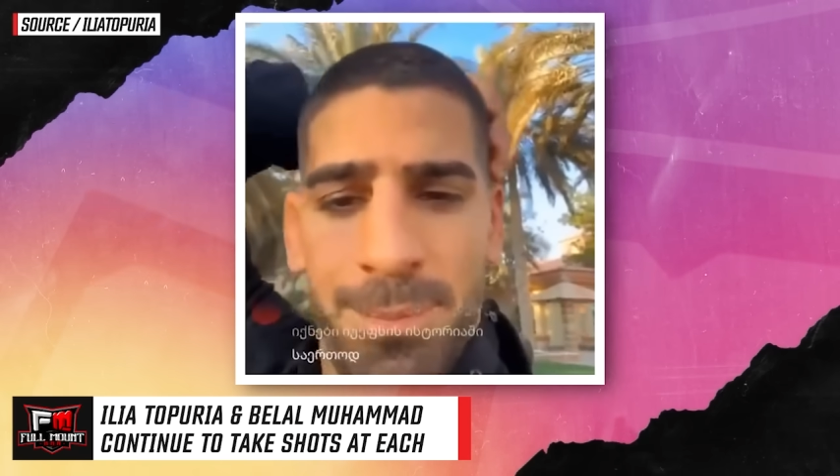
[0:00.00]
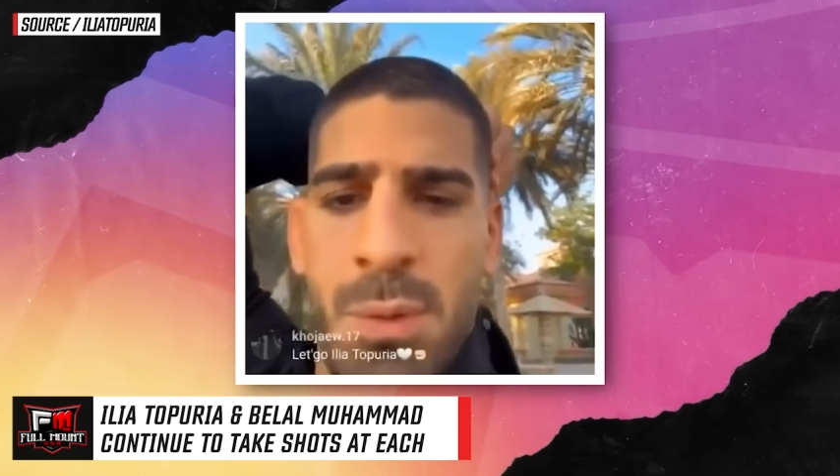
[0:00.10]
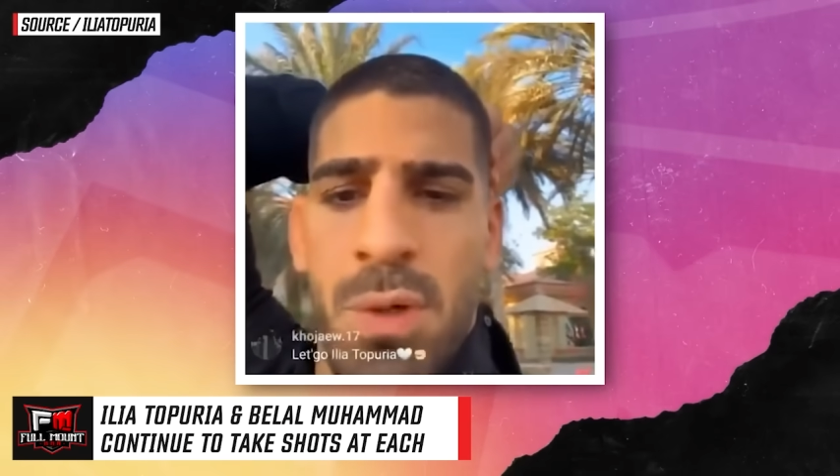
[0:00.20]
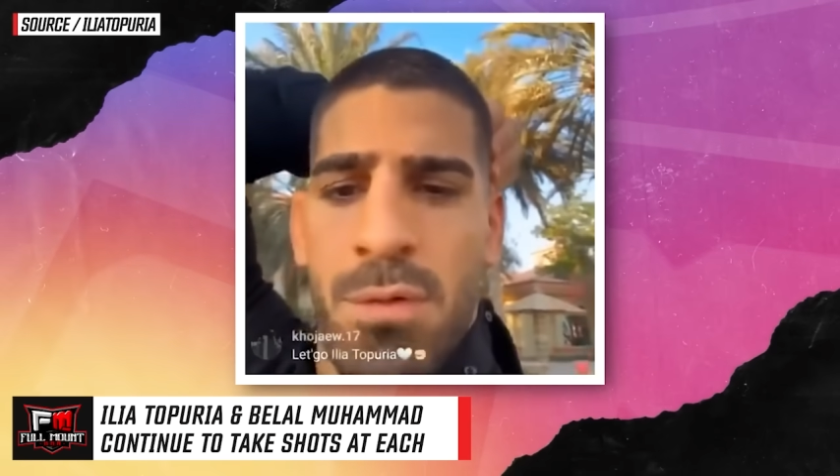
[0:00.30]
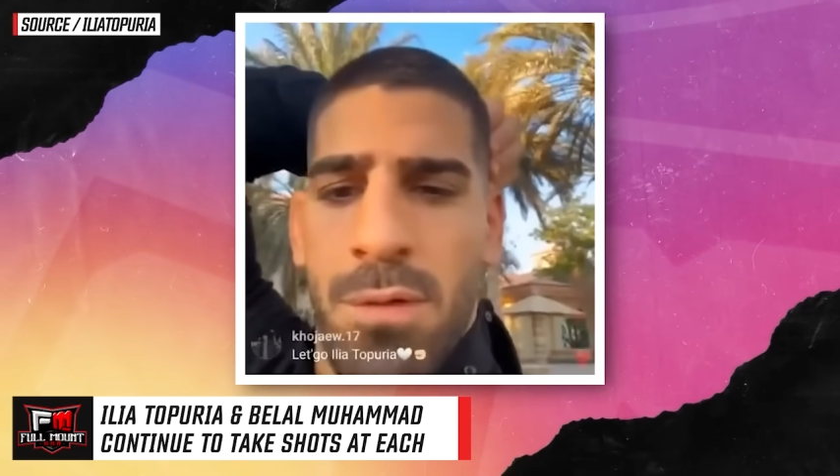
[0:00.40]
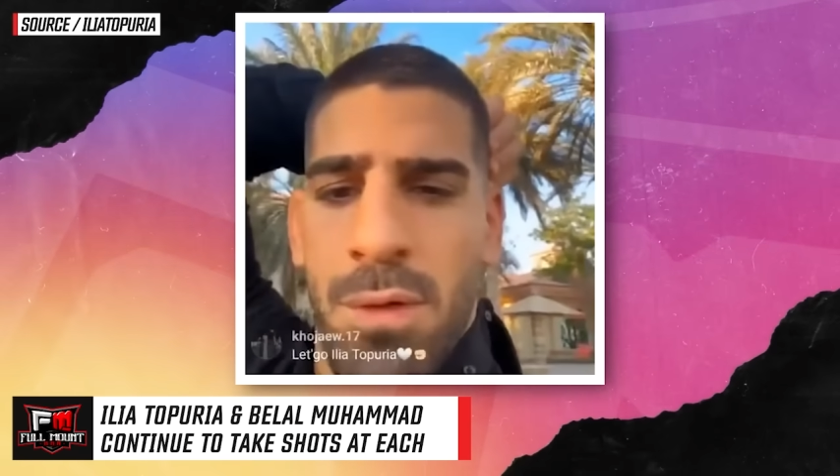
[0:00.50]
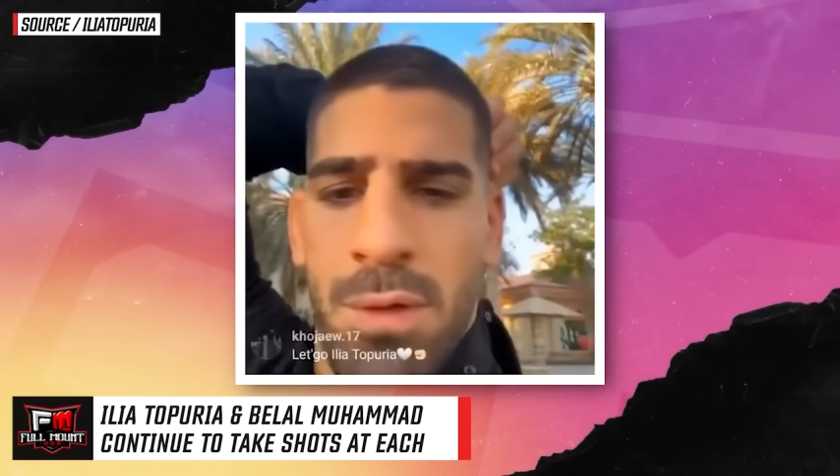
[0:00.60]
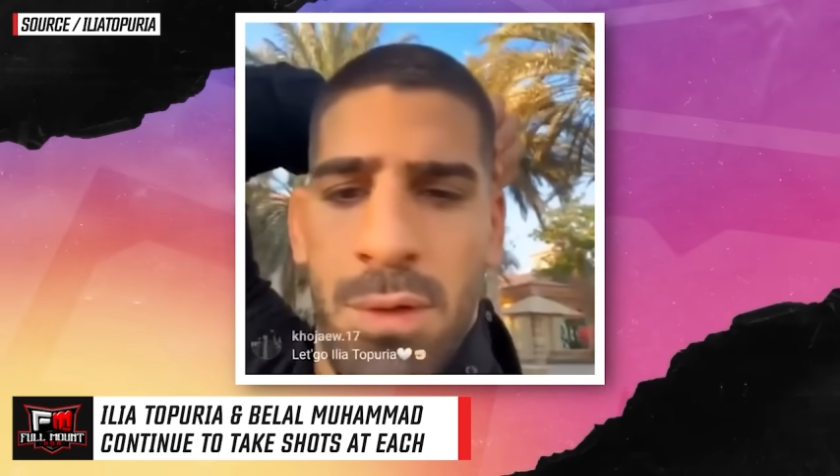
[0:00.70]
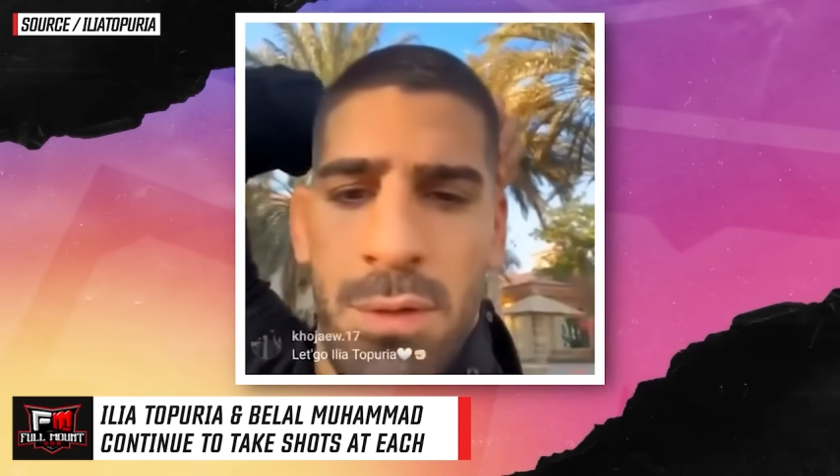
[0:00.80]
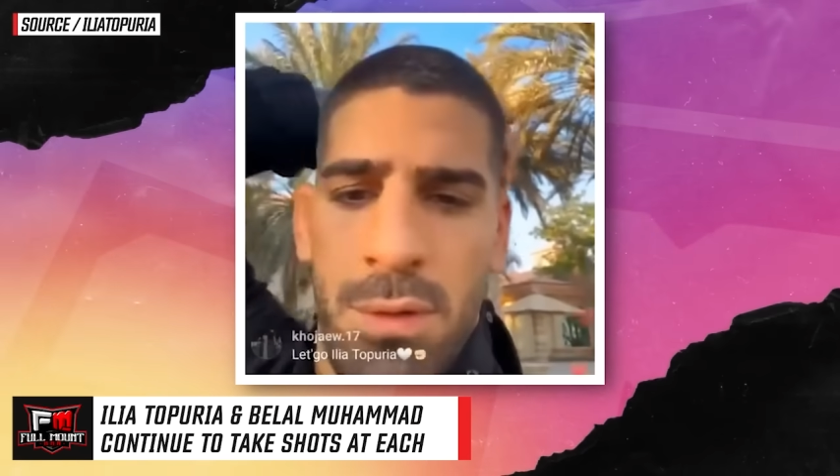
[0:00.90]
Easy work
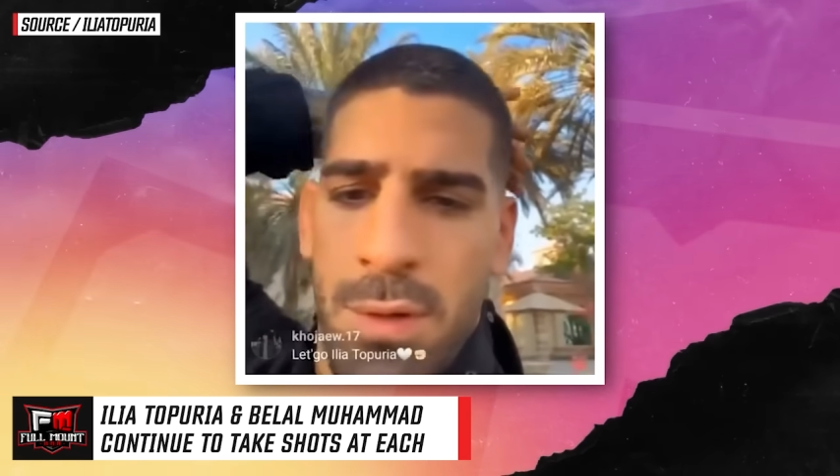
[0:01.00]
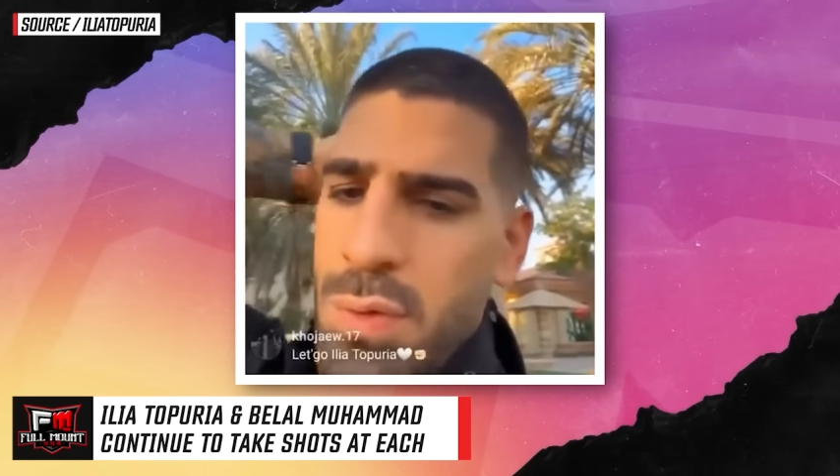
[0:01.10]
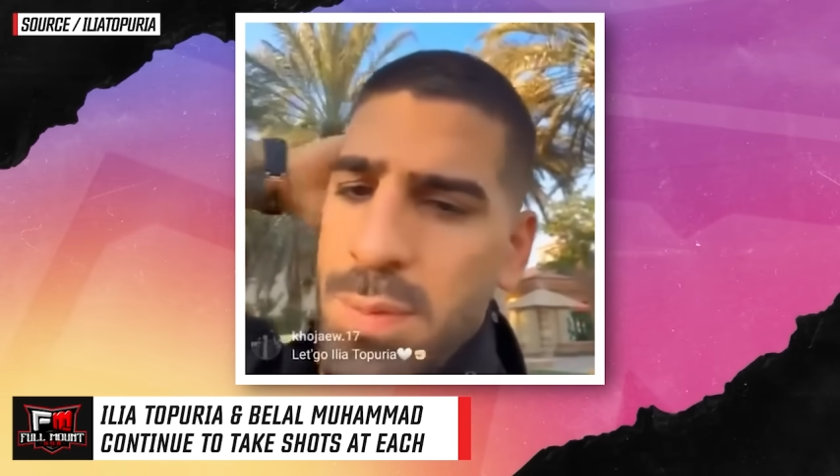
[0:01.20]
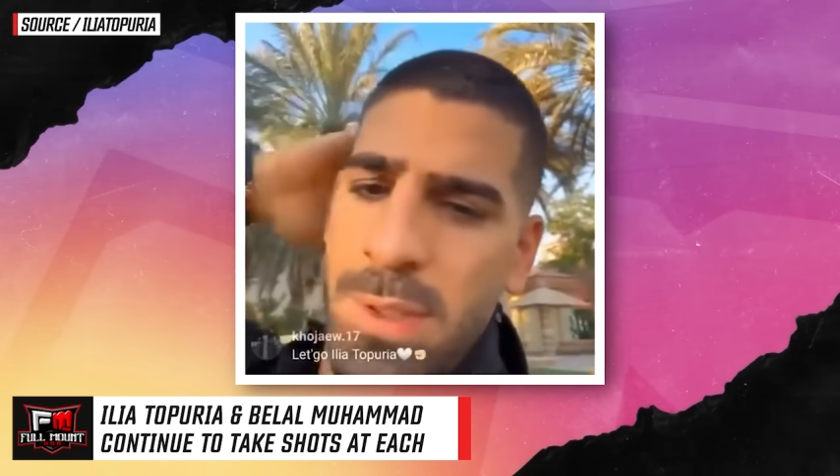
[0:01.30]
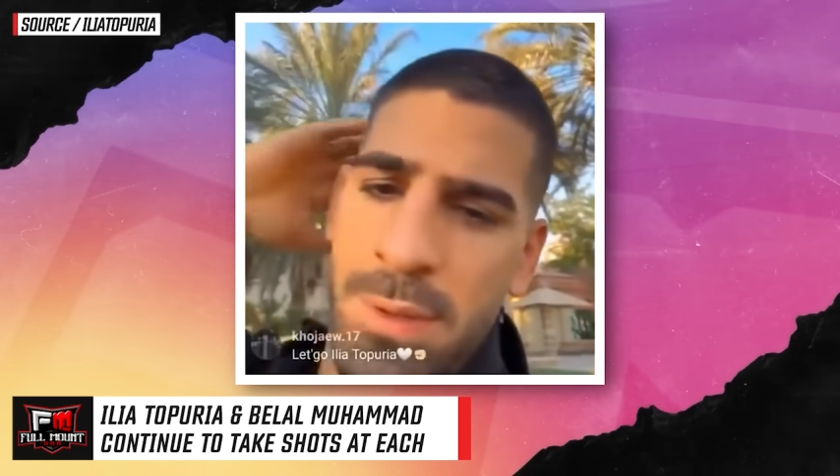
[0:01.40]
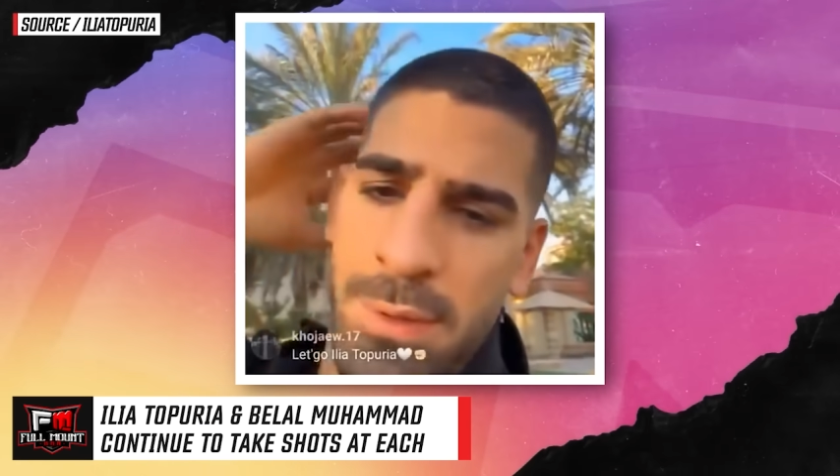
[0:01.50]
for, for